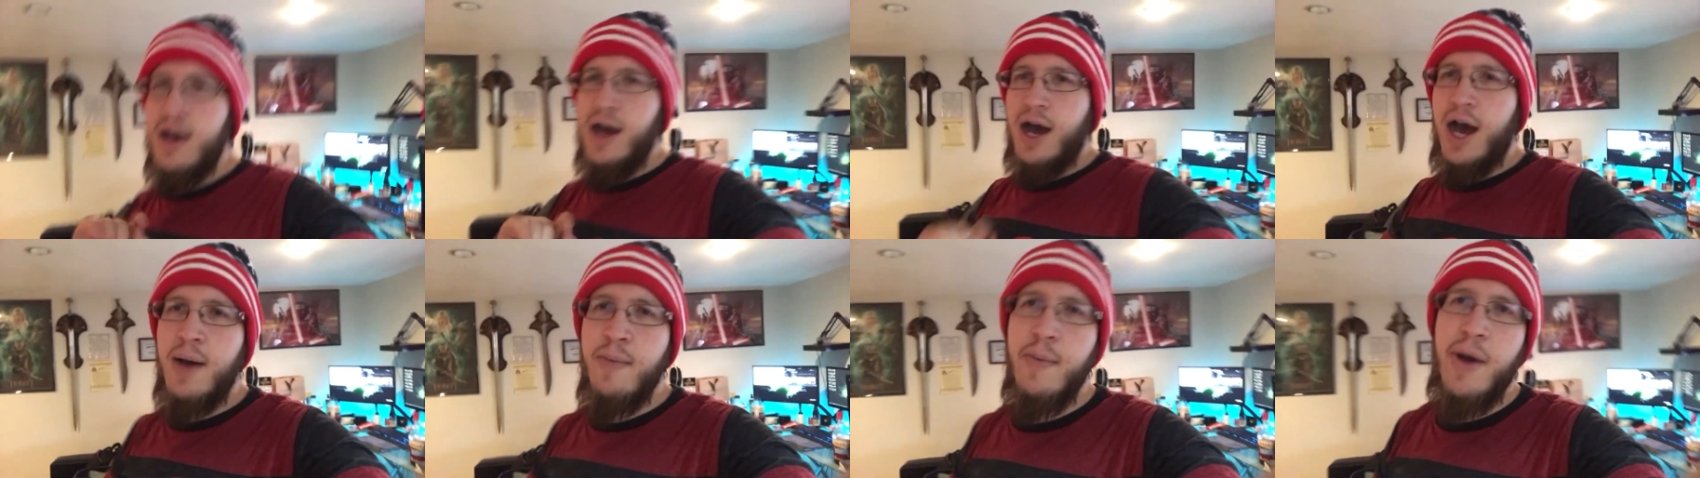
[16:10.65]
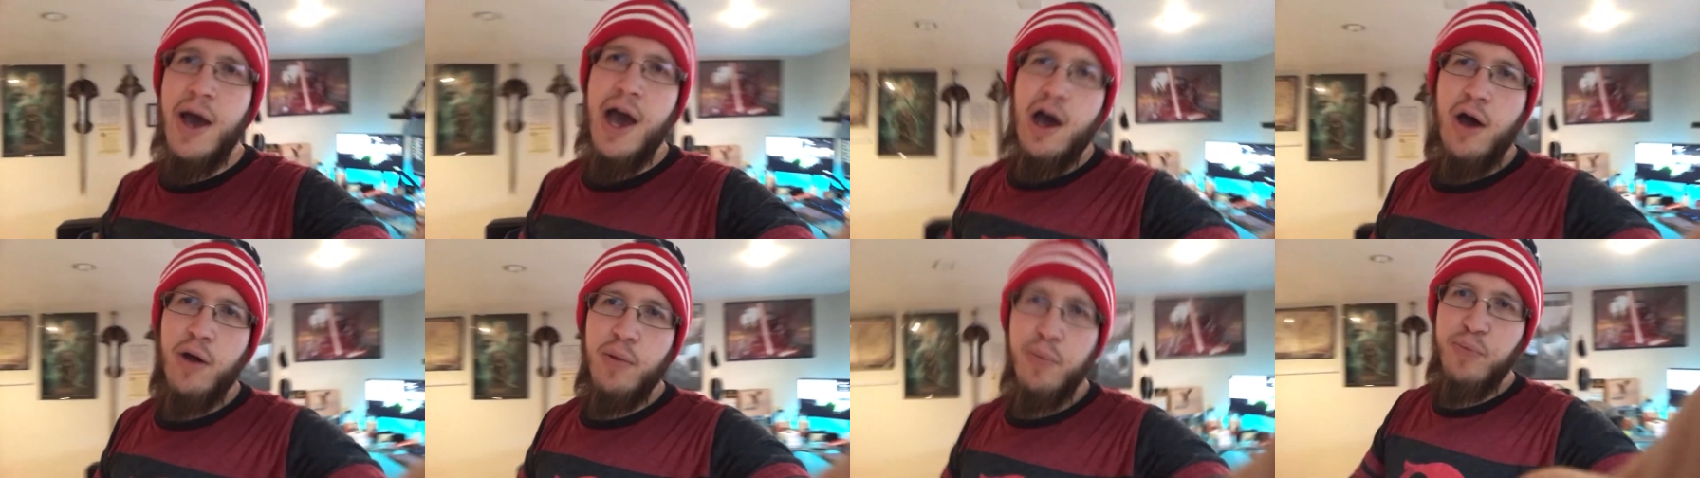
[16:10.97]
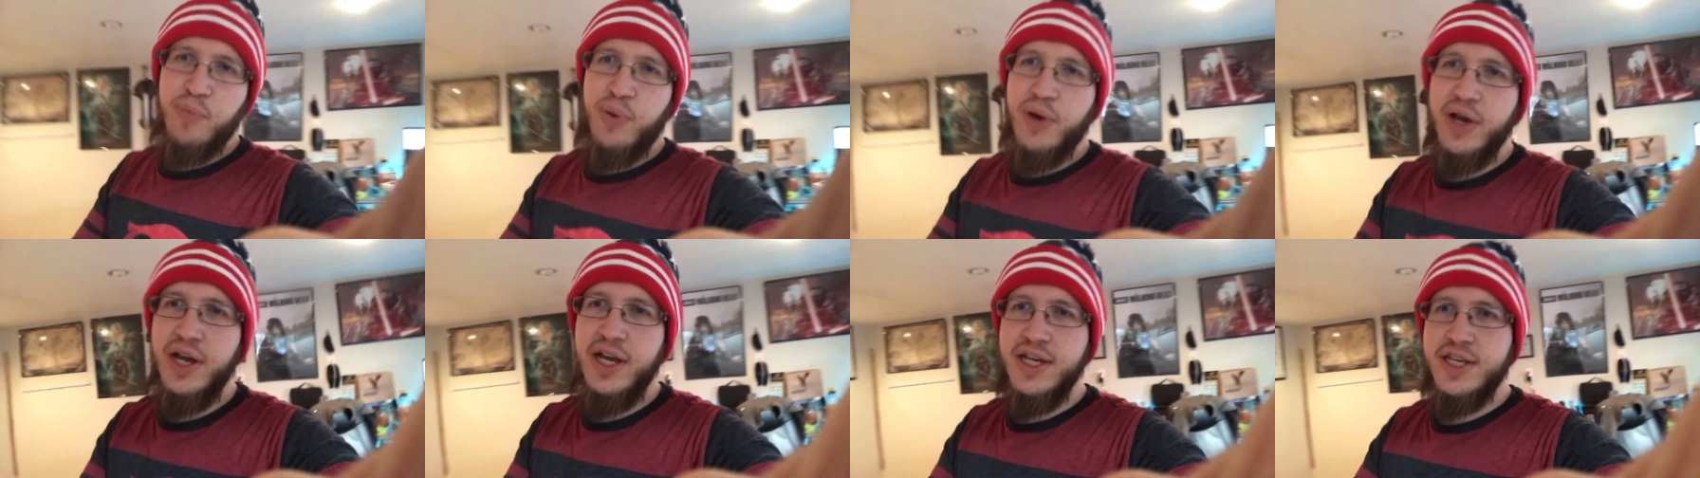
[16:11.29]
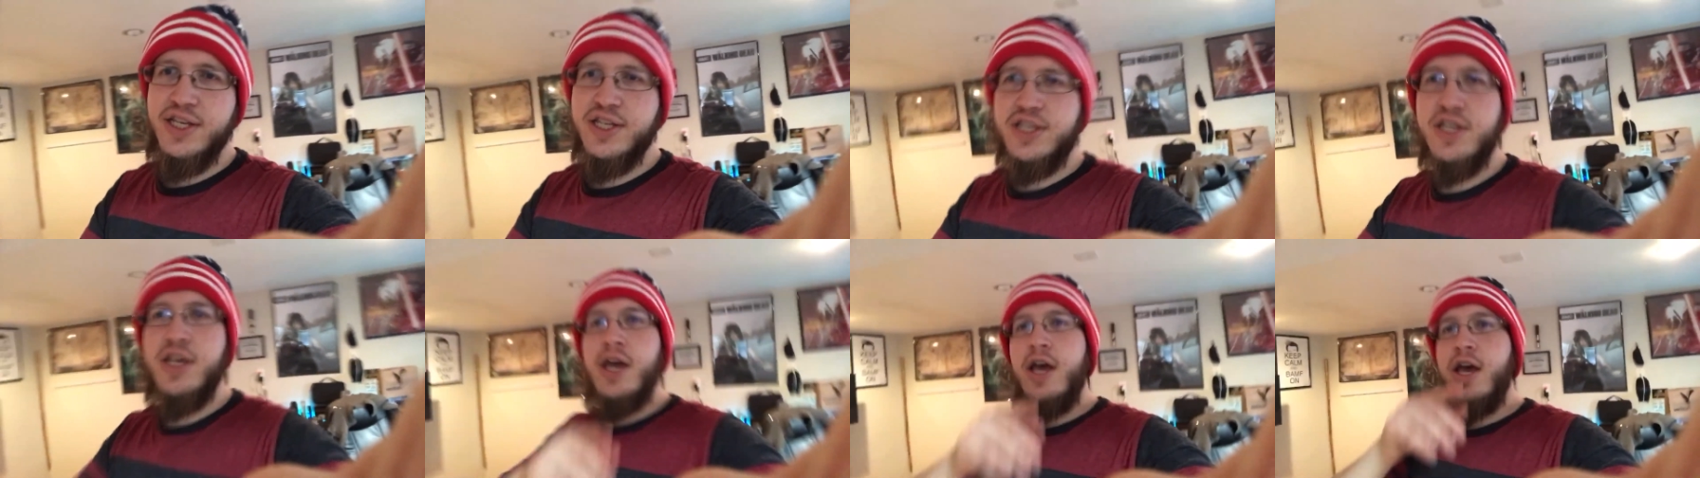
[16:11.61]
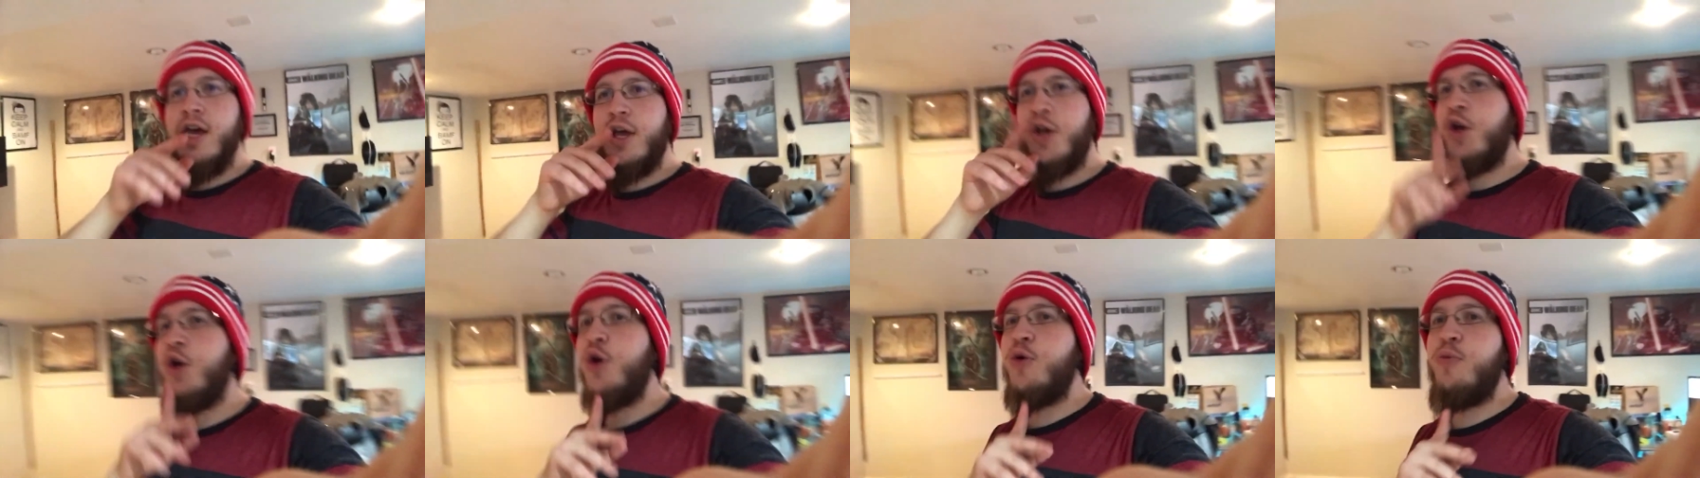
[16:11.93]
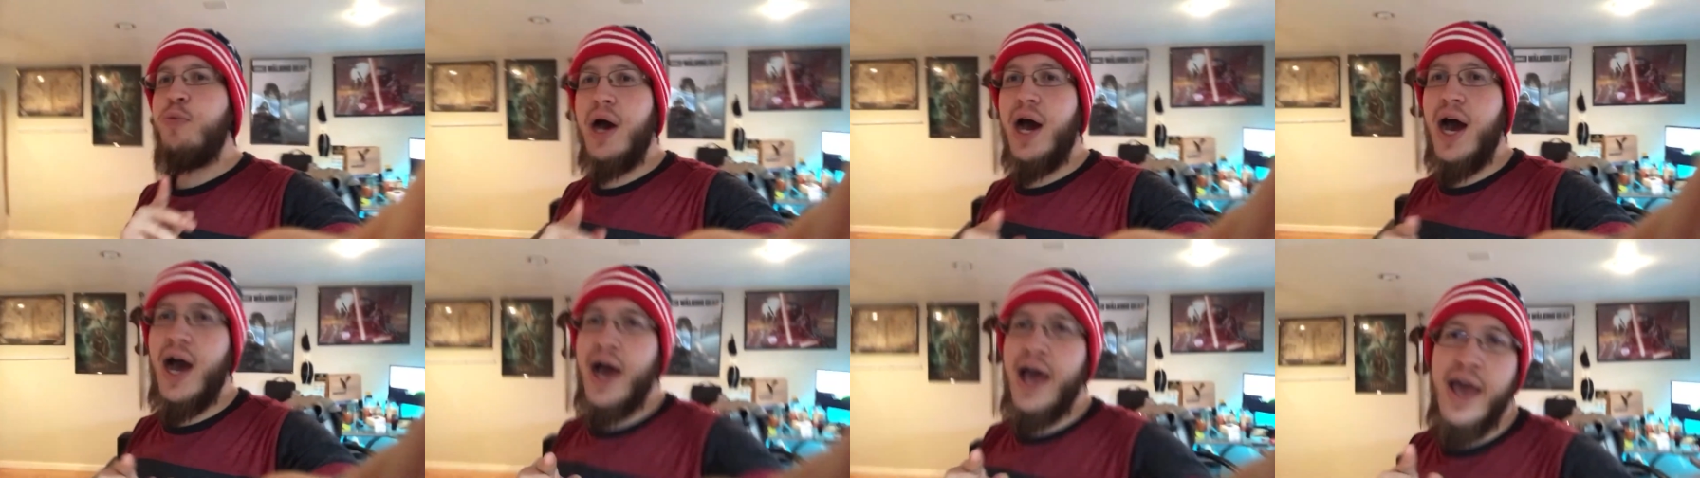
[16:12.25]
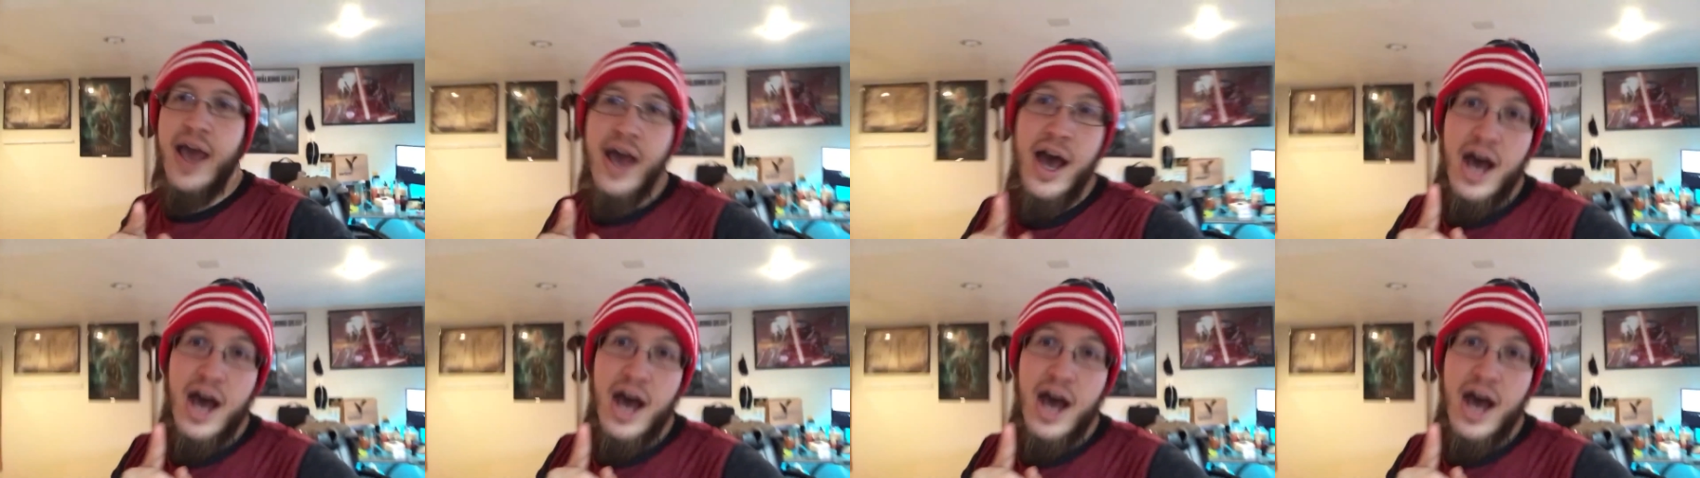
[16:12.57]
I'm out. Peace. Goodbye.